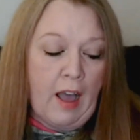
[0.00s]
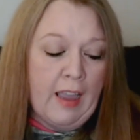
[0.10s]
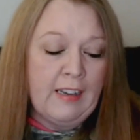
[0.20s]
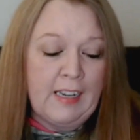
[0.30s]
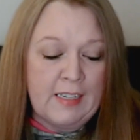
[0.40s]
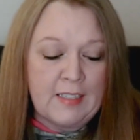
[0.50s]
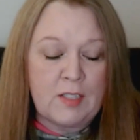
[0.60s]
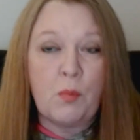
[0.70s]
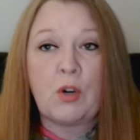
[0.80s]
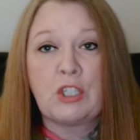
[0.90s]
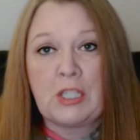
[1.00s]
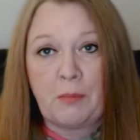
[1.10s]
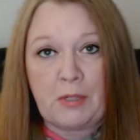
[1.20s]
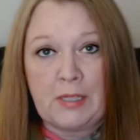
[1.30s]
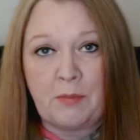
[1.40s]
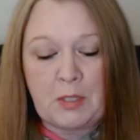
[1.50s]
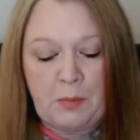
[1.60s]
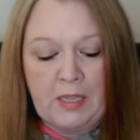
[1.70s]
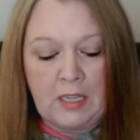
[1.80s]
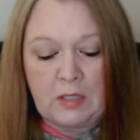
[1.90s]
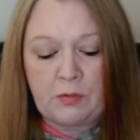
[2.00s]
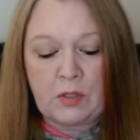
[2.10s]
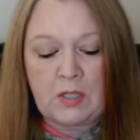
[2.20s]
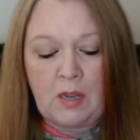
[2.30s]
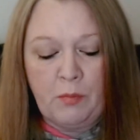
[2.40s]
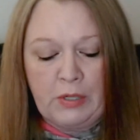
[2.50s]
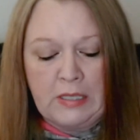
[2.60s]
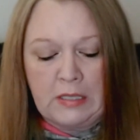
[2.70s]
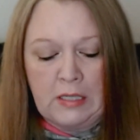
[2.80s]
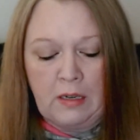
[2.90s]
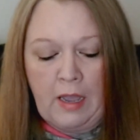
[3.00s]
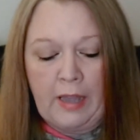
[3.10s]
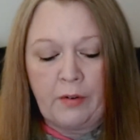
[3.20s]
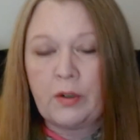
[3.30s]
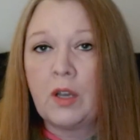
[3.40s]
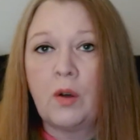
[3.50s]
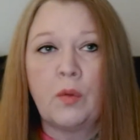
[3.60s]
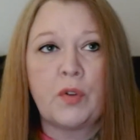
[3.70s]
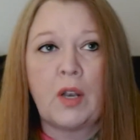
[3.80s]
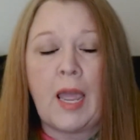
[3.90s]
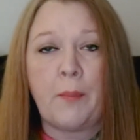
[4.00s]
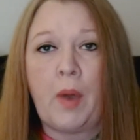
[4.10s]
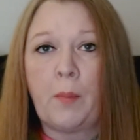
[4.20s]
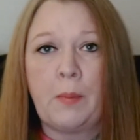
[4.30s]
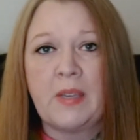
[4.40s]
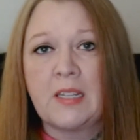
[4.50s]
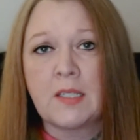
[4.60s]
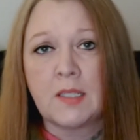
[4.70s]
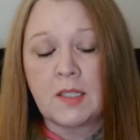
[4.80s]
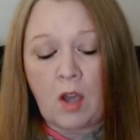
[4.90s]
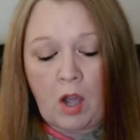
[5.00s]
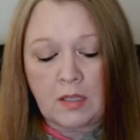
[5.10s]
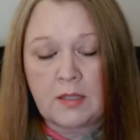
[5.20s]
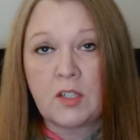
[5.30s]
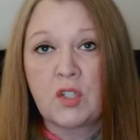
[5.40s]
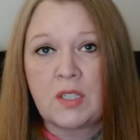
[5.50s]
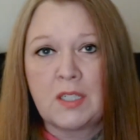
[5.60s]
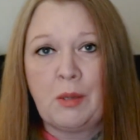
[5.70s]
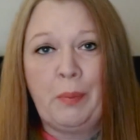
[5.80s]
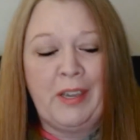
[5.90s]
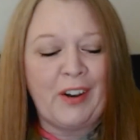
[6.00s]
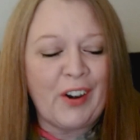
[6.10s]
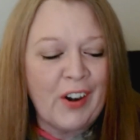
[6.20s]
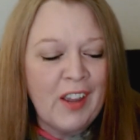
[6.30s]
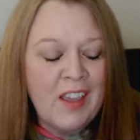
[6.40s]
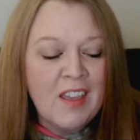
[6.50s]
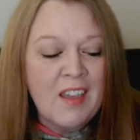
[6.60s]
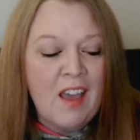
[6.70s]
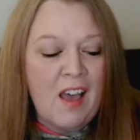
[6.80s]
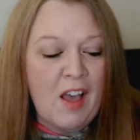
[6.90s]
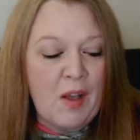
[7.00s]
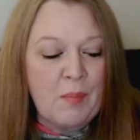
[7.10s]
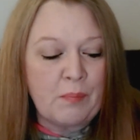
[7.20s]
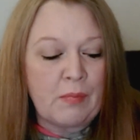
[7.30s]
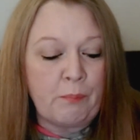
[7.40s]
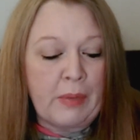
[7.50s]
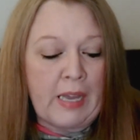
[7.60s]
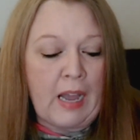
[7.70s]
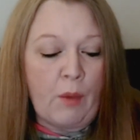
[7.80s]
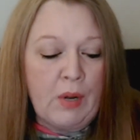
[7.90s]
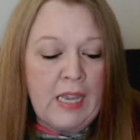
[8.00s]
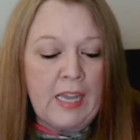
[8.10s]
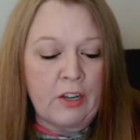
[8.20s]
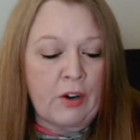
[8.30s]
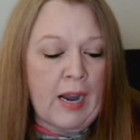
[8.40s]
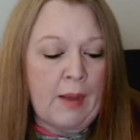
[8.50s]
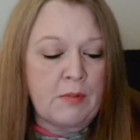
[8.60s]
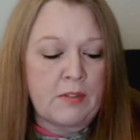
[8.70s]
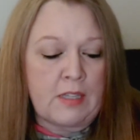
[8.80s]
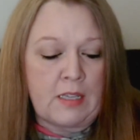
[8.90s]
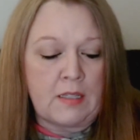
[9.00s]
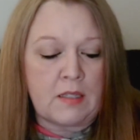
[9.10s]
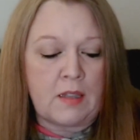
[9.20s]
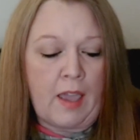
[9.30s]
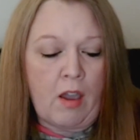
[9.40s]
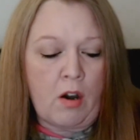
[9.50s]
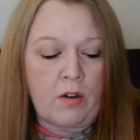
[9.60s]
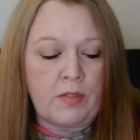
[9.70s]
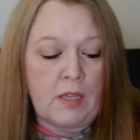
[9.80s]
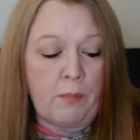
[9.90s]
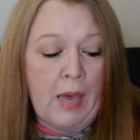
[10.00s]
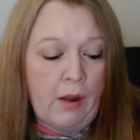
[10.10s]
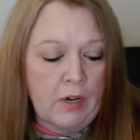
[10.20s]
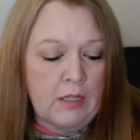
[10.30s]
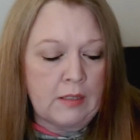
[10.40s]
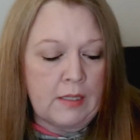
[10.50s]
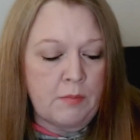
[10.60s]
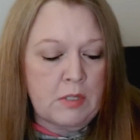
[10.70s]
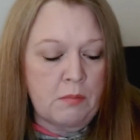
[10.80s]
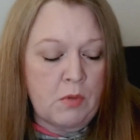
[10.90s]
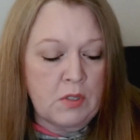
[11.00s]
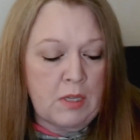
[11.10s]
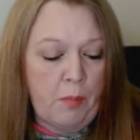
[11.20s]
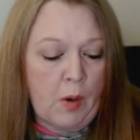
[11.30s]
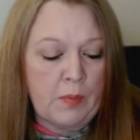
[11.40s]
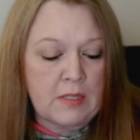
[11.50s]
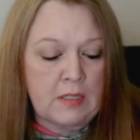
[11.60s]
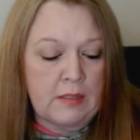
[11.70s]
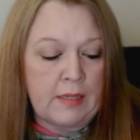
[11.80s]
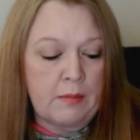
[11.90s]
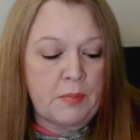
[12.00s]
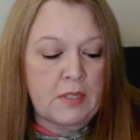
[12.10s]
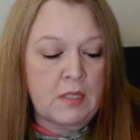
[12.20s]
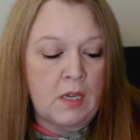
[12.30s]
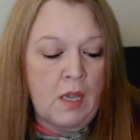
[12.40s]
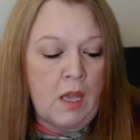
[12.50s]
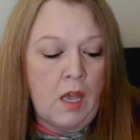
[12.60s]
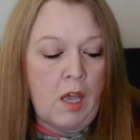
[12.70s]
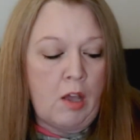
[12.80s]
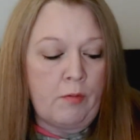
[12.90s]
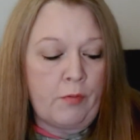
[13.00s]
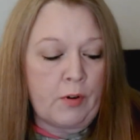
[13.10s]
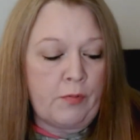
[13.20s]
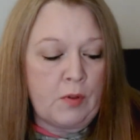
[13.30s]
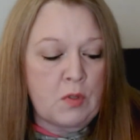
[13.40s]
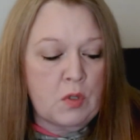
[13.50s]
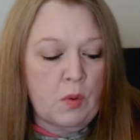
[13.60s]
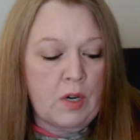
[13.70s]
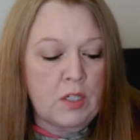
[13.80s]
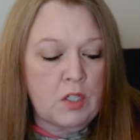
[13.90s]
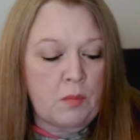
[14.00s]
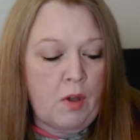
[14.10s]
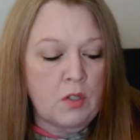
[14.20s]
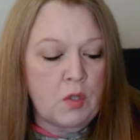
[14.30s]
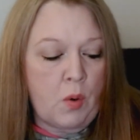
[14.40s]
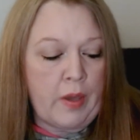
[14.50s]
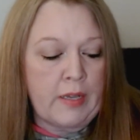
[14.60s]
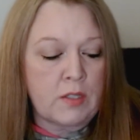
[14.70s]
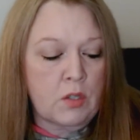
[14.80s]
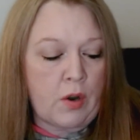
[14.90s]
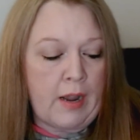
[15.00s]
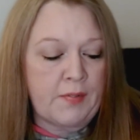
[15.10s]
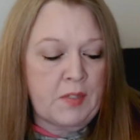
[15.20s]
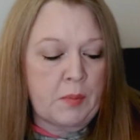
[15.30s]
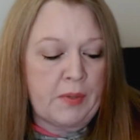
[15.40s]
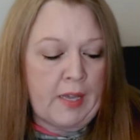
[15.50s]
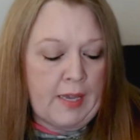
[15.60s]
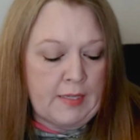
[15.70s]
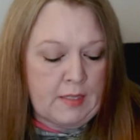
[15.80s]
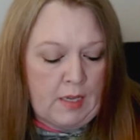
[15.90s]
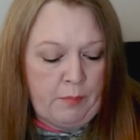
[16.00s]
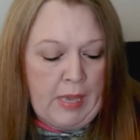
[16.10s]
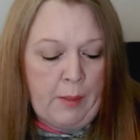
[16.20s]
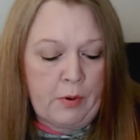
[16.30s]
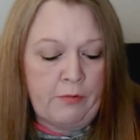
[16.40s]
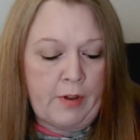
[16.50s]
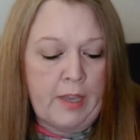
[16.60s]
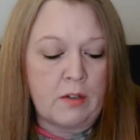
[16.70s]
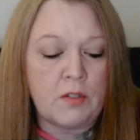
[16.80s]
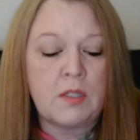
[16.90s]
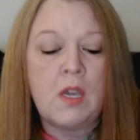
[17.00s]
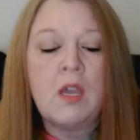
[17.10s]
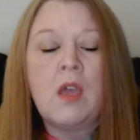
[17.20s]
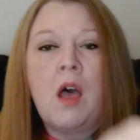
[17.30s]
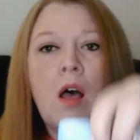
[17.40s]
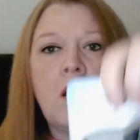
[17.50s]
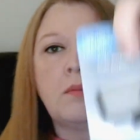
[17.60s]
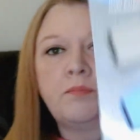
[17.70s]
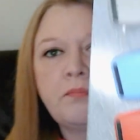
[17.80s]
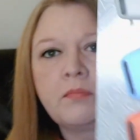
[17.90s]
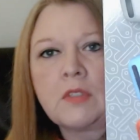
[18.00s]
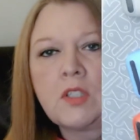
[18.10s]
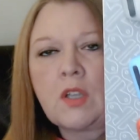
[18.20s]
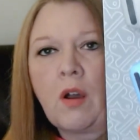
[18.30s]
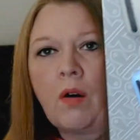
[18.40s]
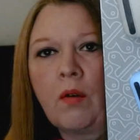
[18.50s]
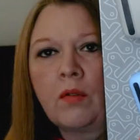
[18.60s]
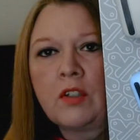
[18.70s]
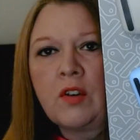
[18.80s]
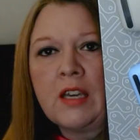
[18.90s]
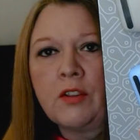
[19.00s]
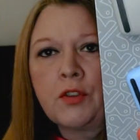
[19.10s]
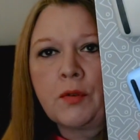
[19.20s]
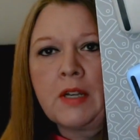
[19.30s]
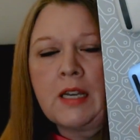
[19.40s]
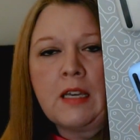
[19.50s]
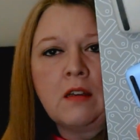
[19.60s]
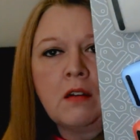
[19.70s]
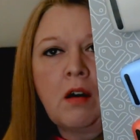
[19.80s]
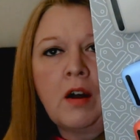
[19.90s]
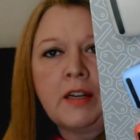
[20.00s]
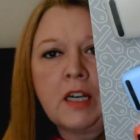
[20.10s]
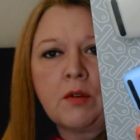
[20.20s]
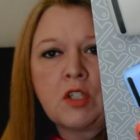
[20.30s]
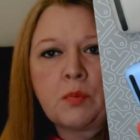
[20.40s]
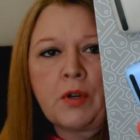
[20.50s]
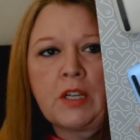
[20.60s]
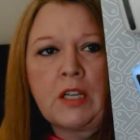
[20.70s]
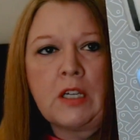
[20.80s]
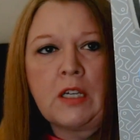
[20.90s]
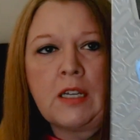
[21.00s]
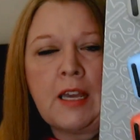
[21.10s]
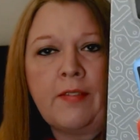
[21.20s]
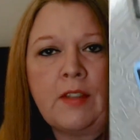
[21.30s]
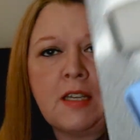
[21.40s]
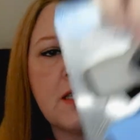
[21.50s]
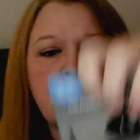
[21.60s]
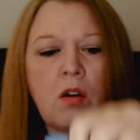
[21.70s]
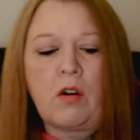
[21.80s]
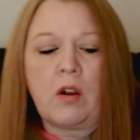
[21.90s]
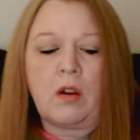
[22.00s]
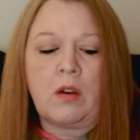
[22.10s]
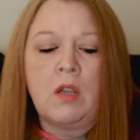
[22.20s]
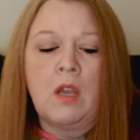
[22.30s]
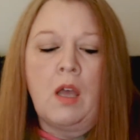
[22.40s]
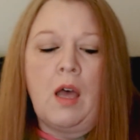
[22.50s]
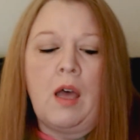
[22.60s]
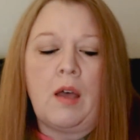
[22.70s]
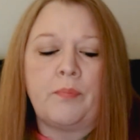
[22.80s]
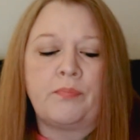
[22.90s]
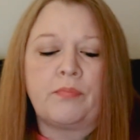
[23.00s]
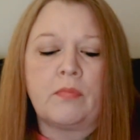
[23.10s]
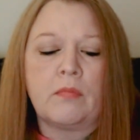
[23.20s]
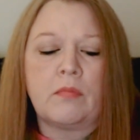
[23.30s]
I needed some more chip clips because for some reason, I don't know, they're like bobby pins and socks. They just disappear. Um, but I went ahead and grabbed these. They are the power clips, multi-purpose clips um, for food storage, small toys, craft supplies, and paper files. Um, so you get three on here, which is pretty good. And these are, um,